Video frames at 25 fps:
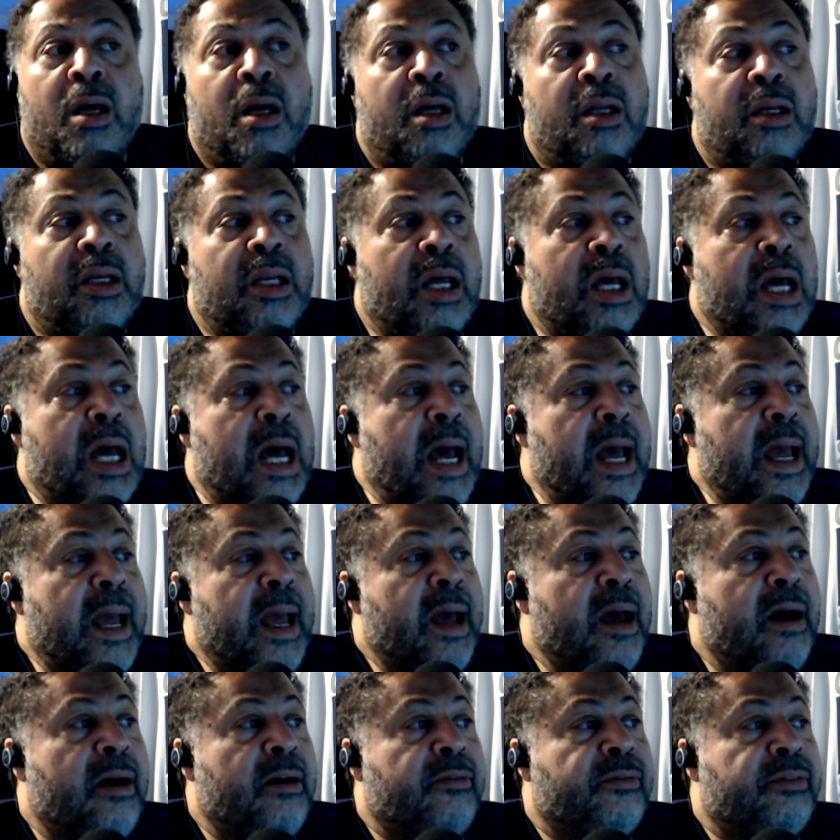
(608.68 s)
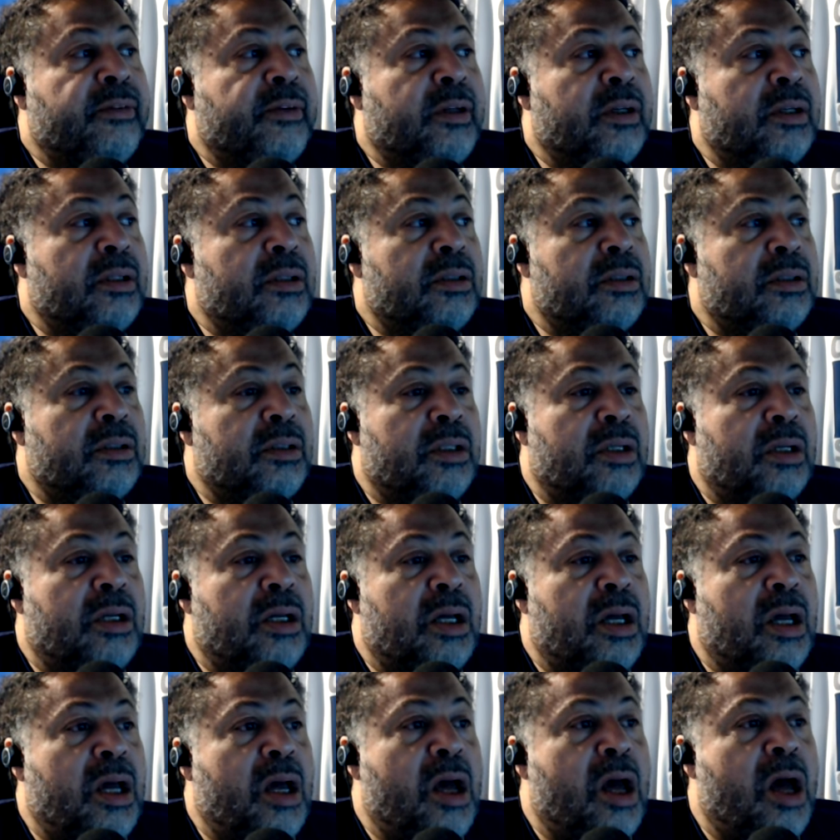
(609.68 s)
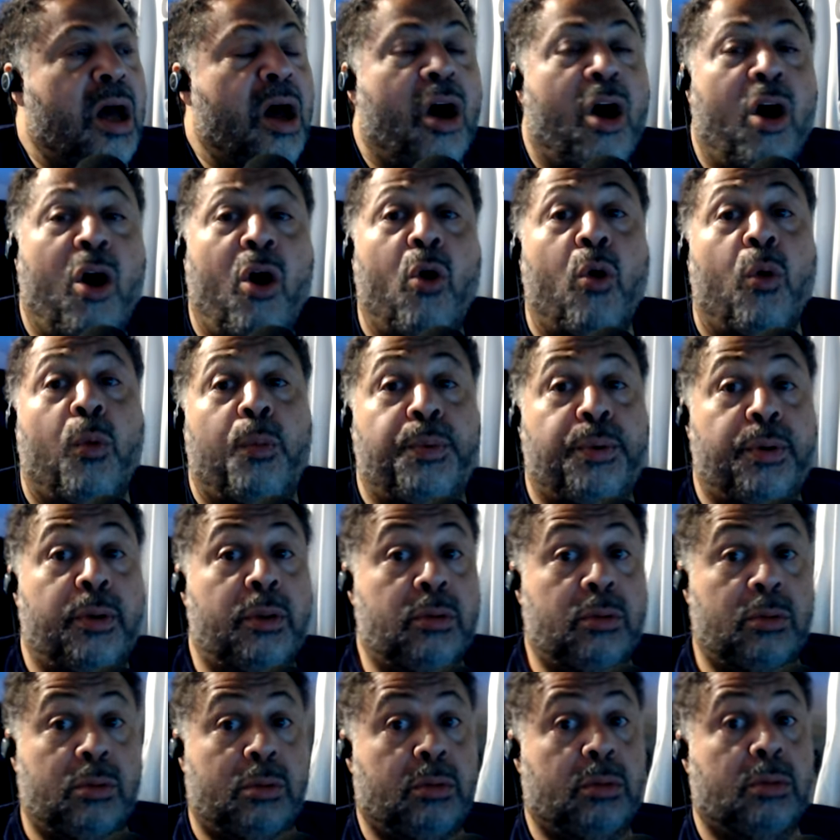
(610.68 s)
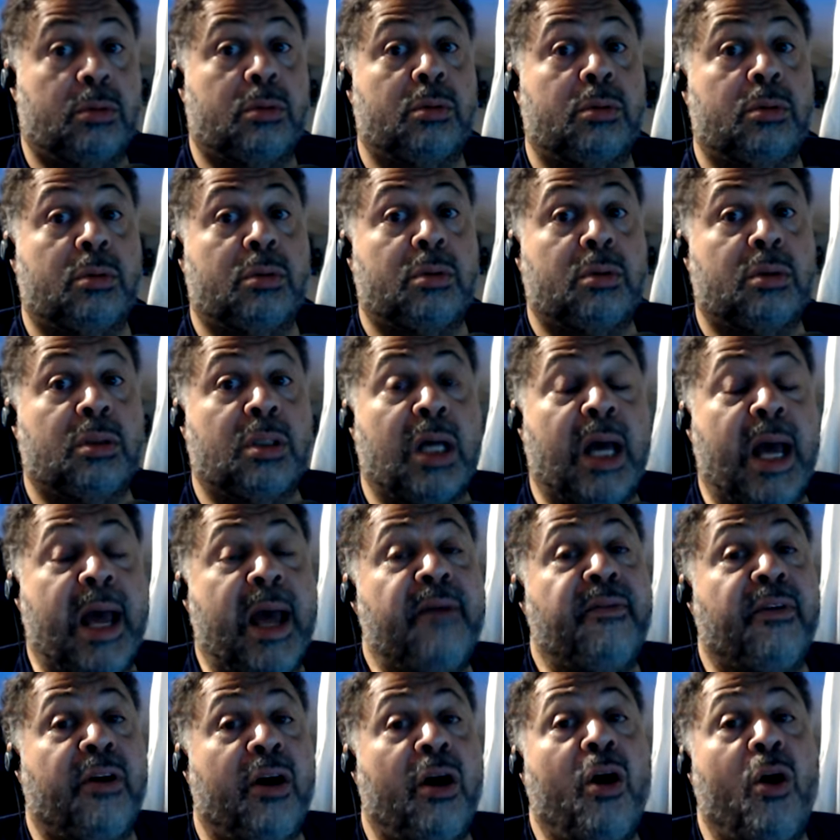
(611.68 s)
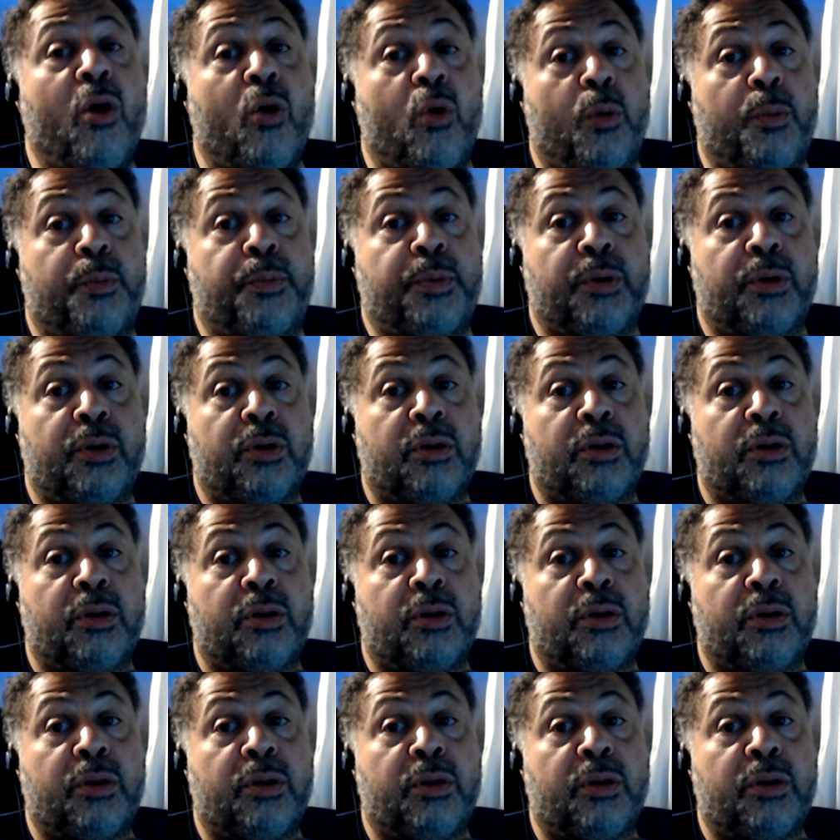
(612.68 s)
Now I have a hope. I have a hope